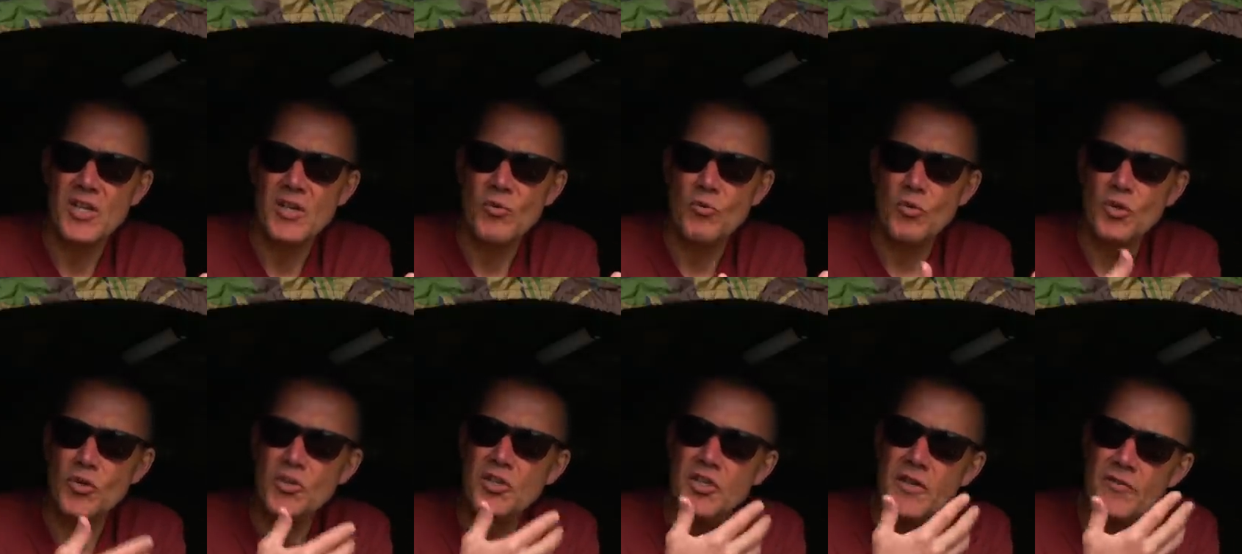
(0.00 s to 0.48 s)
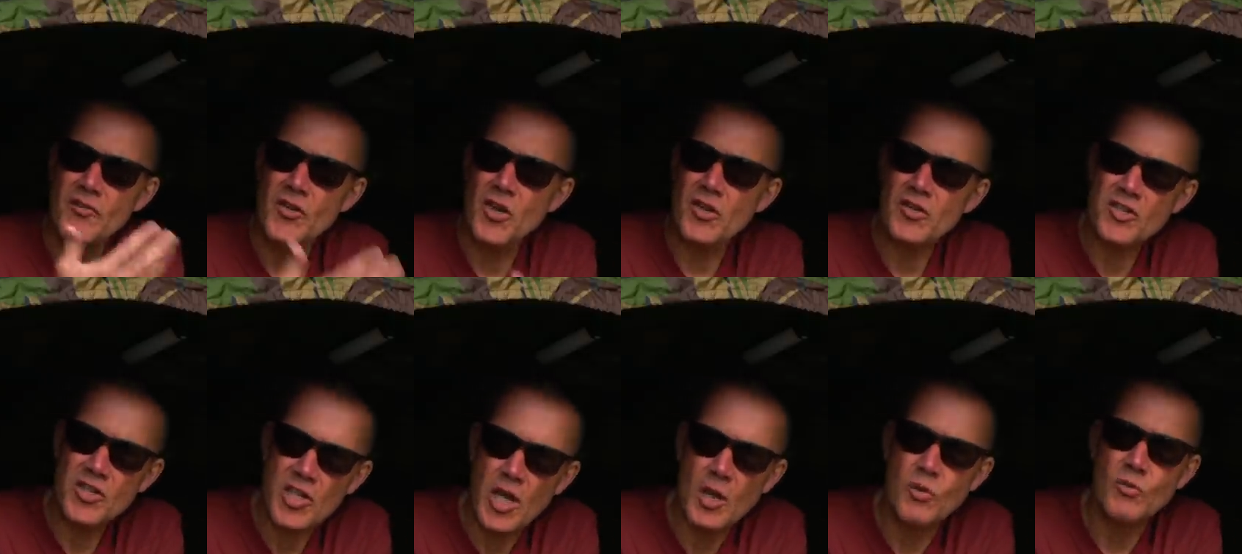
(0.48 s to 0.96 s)
Once you've
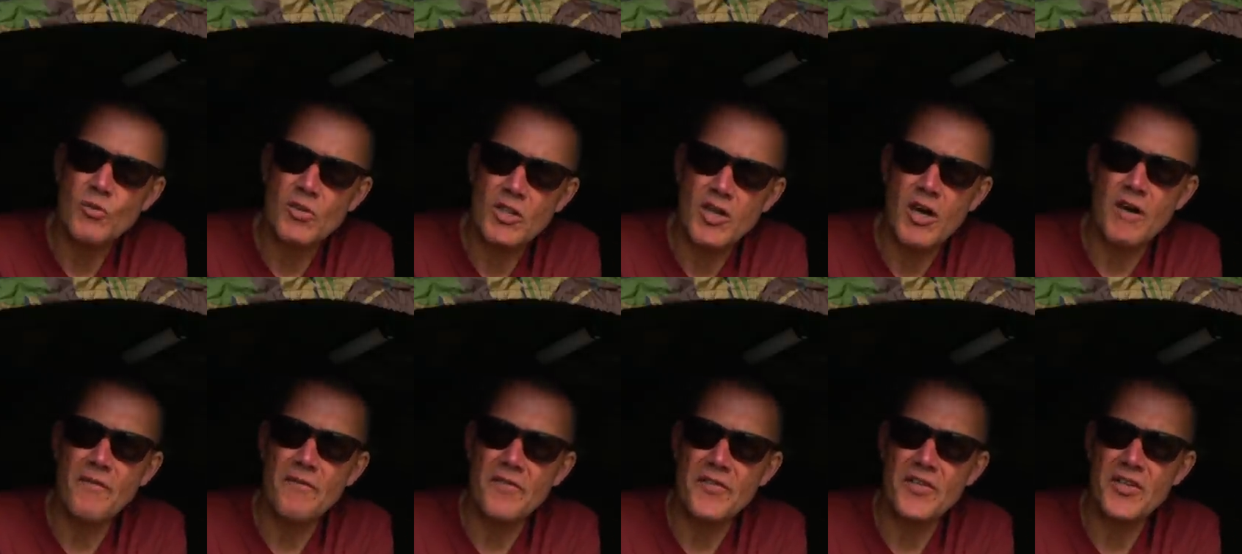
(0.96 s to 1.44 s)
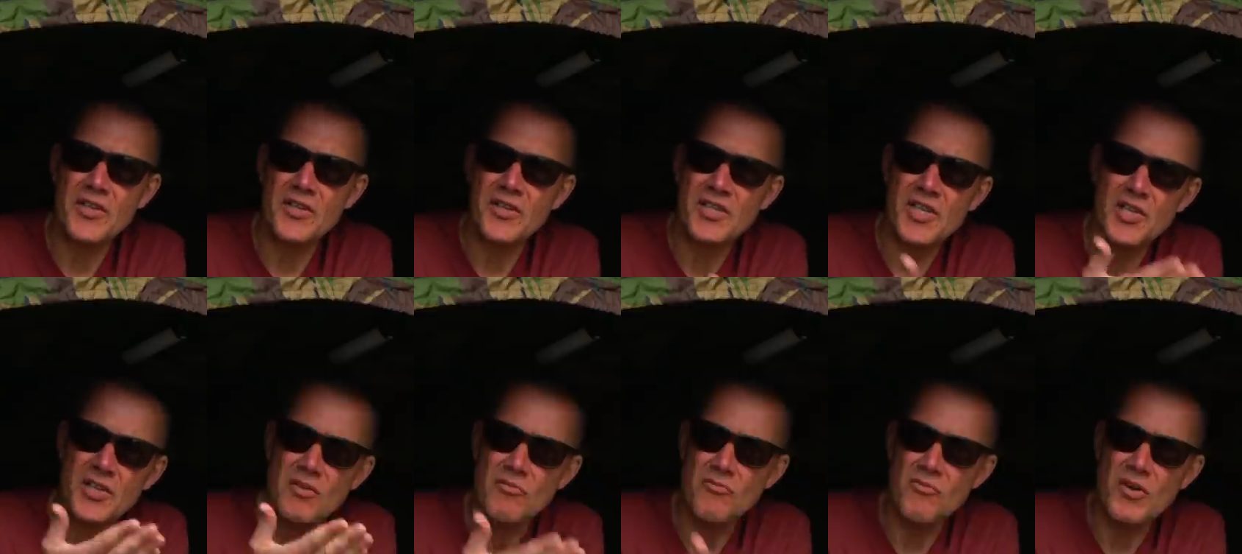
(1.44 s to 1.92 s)
got total confidence
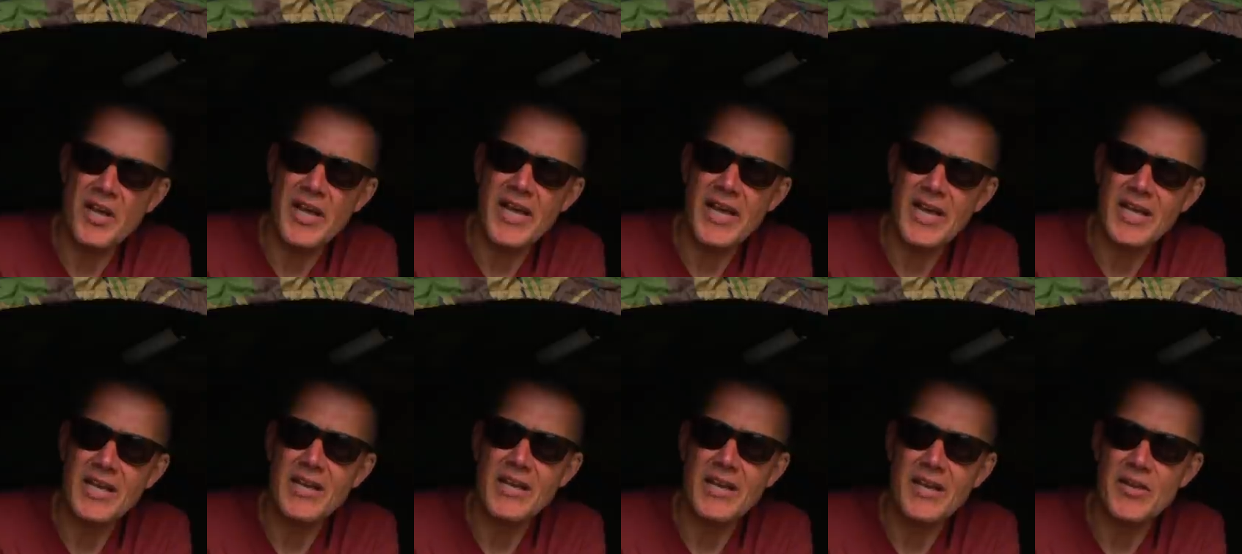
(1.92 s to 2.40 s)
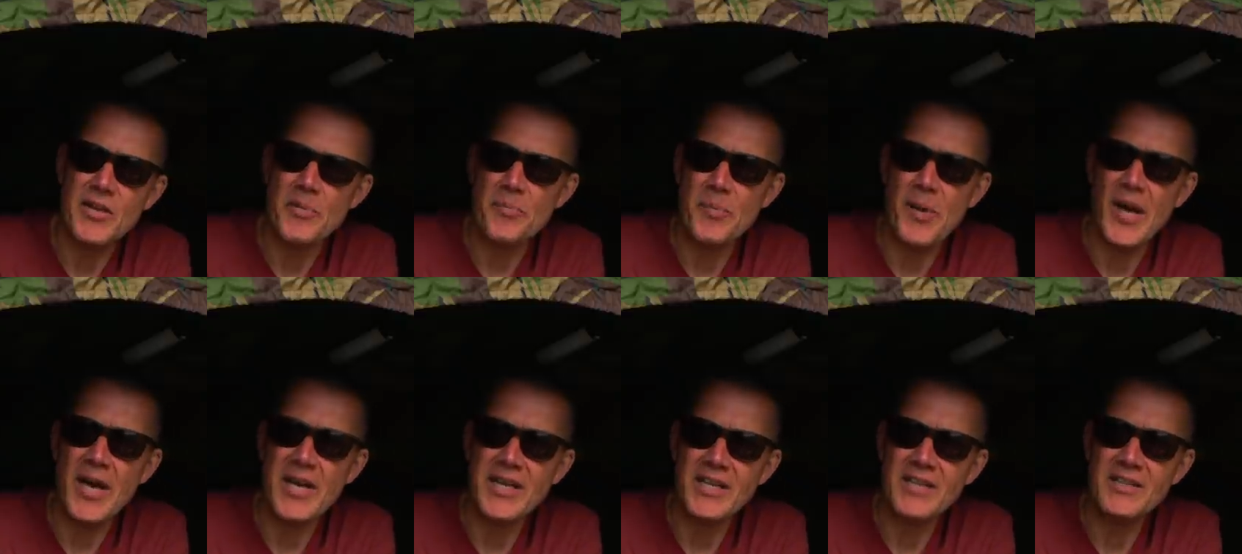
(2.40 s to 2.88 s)
in the rig and the
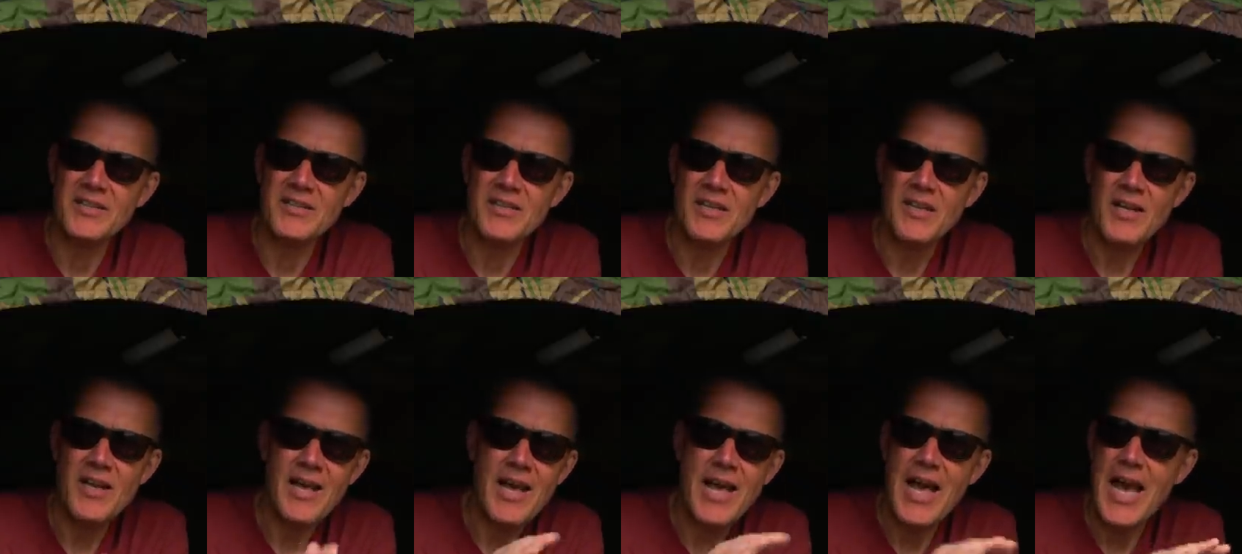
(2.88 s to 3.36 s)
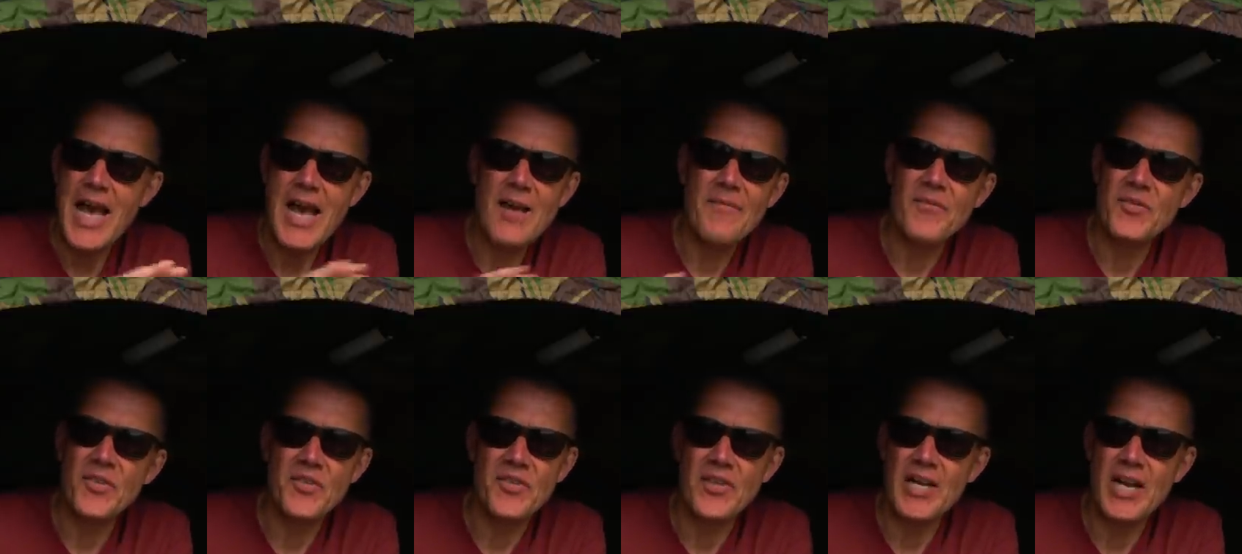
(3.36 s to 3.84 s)
bait,
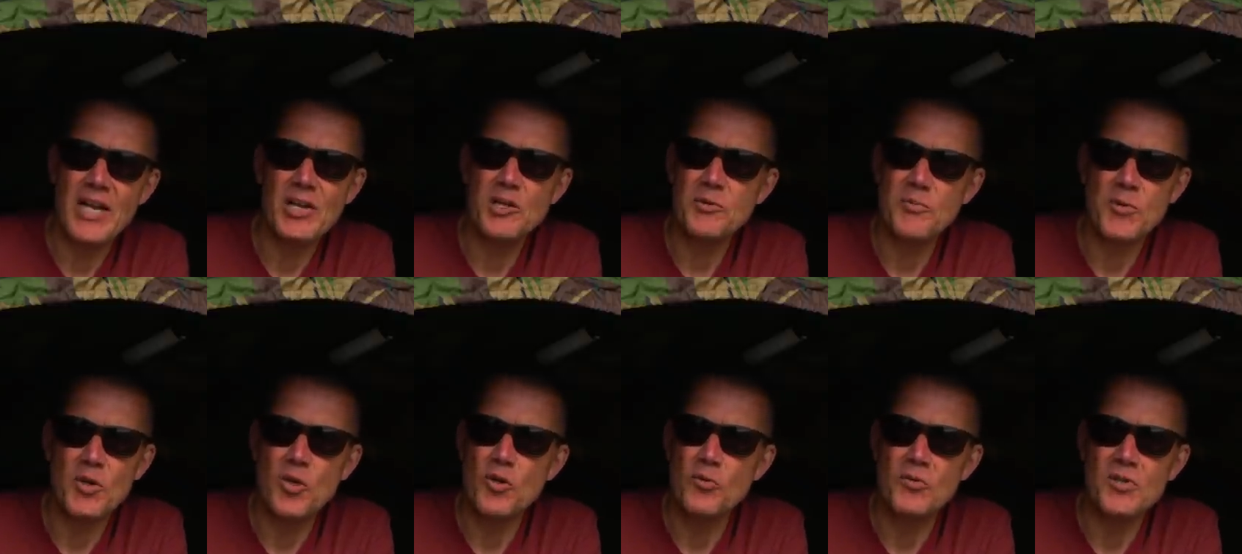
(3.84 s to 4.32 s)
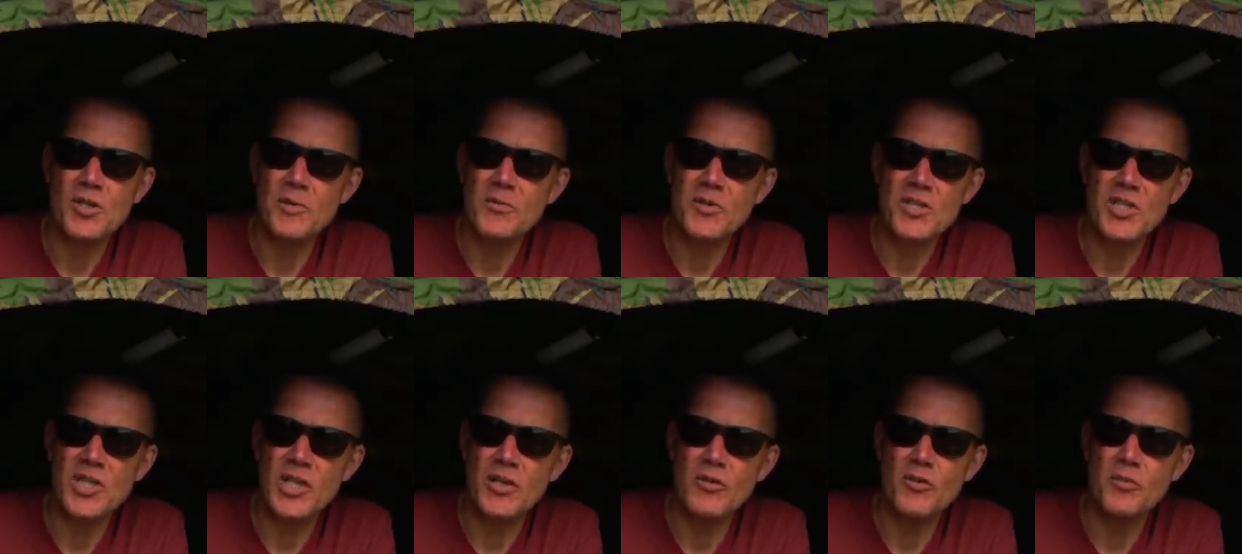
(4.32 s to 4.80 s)
everything else becomes
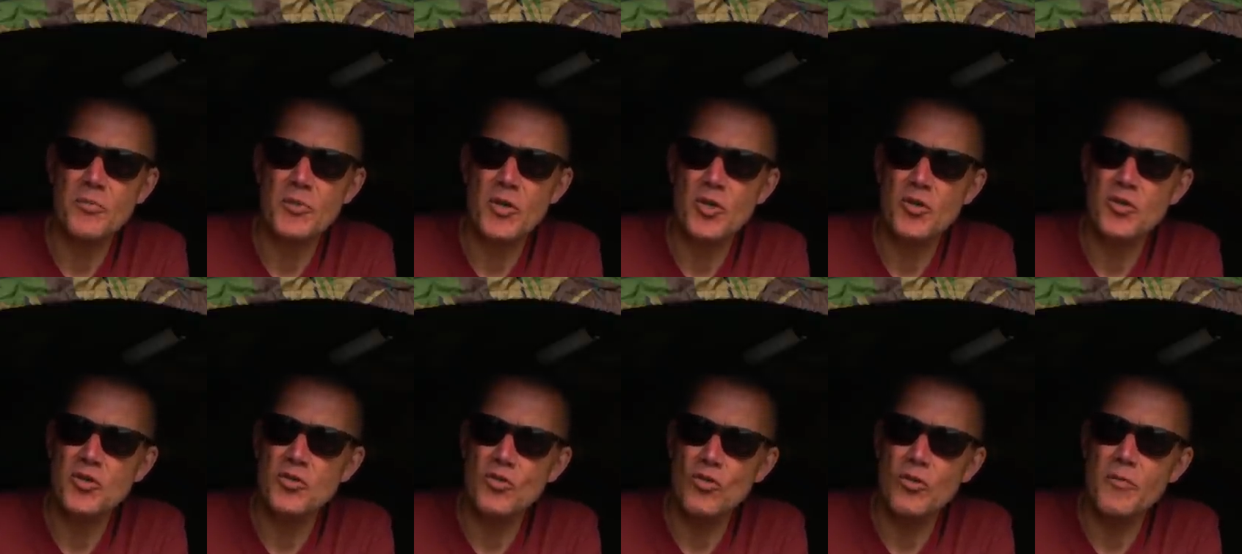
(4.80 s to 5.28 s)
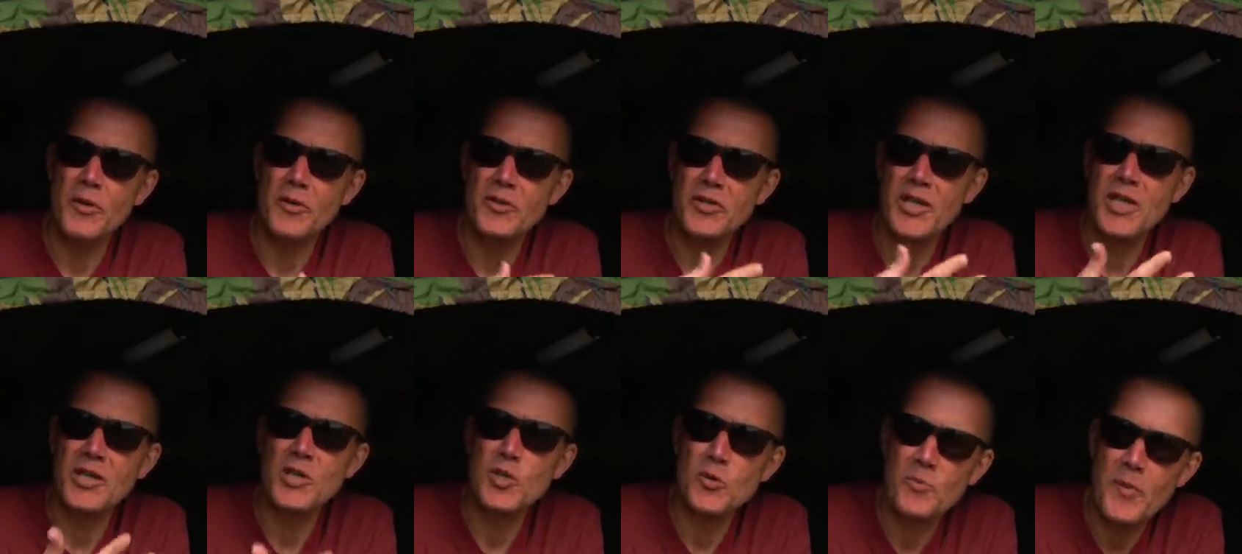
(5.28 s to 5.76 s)
immaterial because you're almost
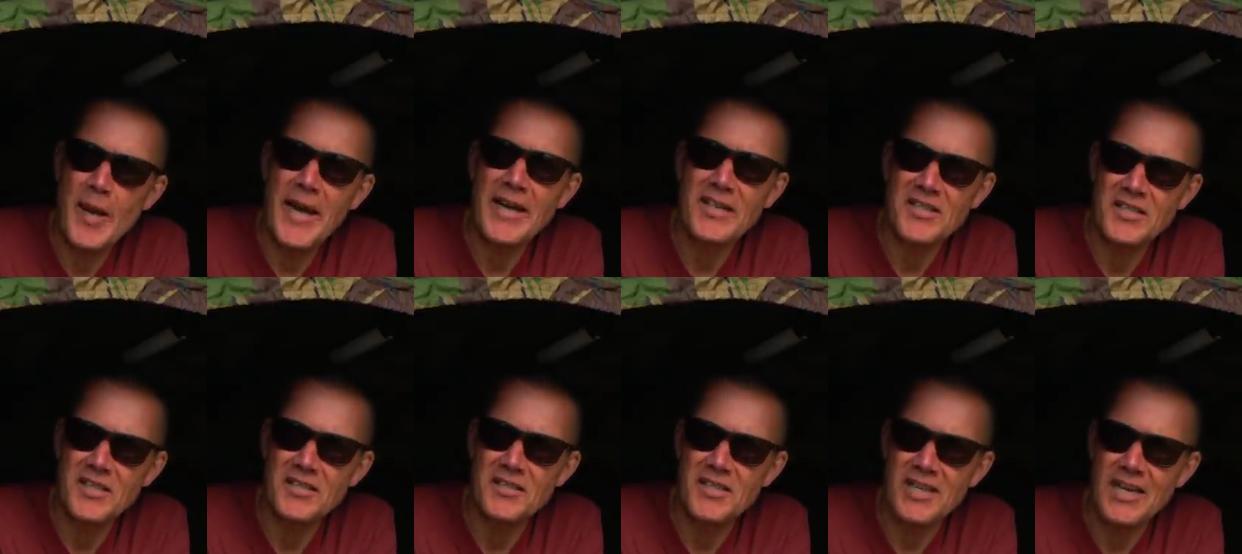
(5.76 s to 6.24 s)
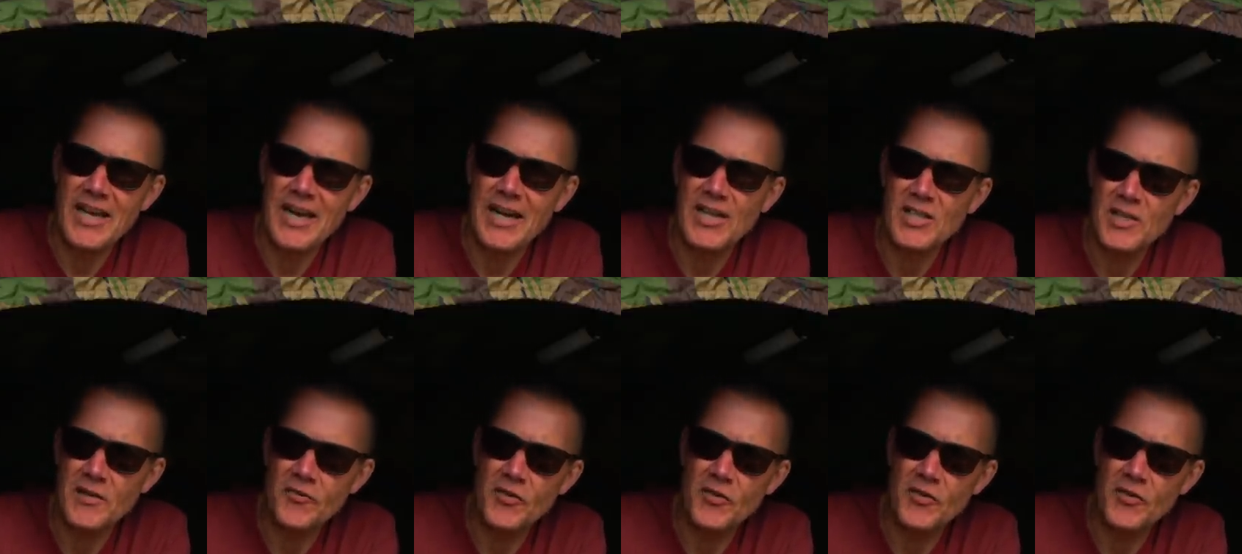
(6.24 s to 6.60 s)
expecting to catch.